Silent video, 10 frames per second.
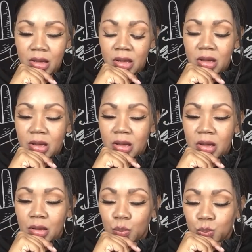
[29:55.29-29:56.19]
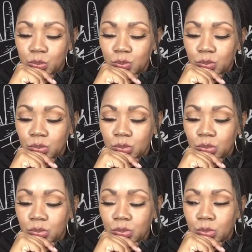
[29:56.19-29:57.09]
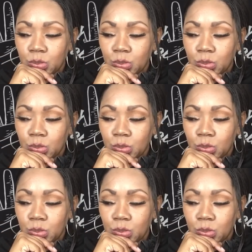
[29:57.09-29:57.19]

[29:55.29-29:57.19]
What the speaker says: No one is speaking in this clip.